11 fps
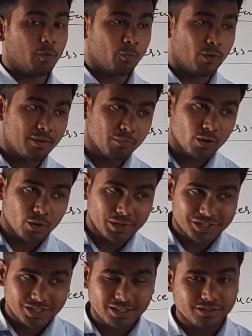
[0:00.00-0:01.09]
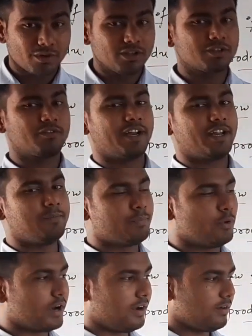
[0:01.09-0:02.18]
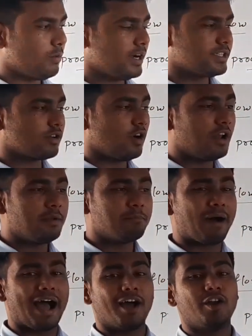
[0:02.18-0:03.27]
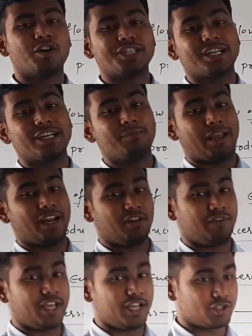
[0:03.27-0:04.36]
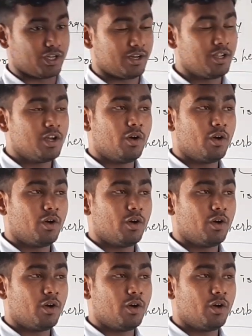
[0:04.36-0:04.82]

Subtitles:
One more question is also very important. What is called biological magnification?